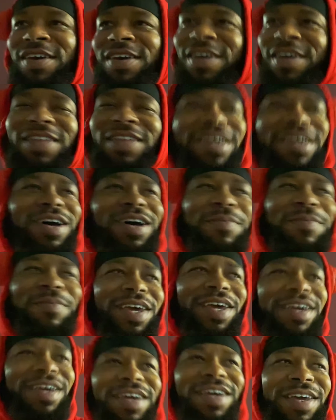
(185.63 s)
They come
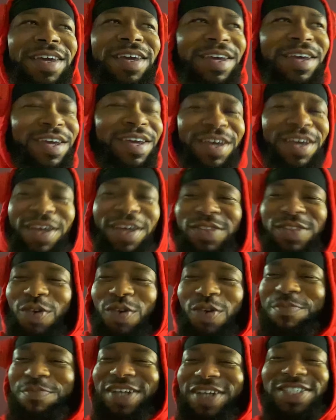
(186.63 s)
in, throw a
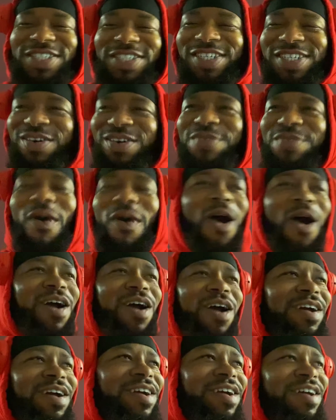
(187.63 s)
bunch of shit on the
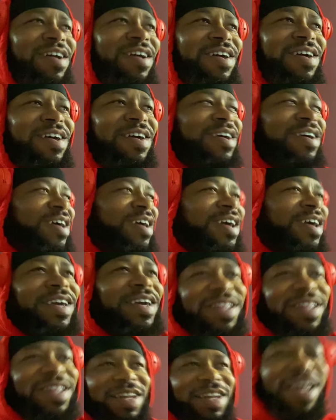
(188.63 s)
bar,
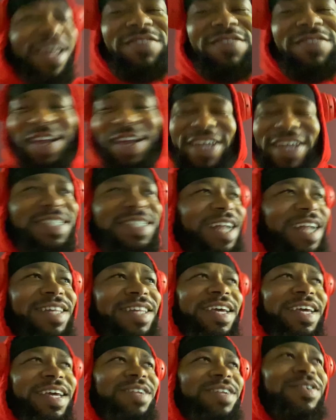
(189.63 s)
get the lift and that shit like
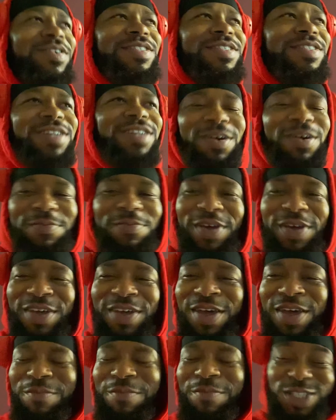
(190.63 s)
they doing something.
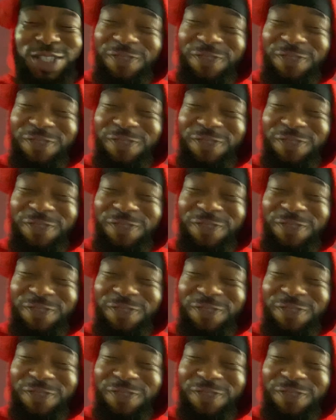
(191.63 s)
But you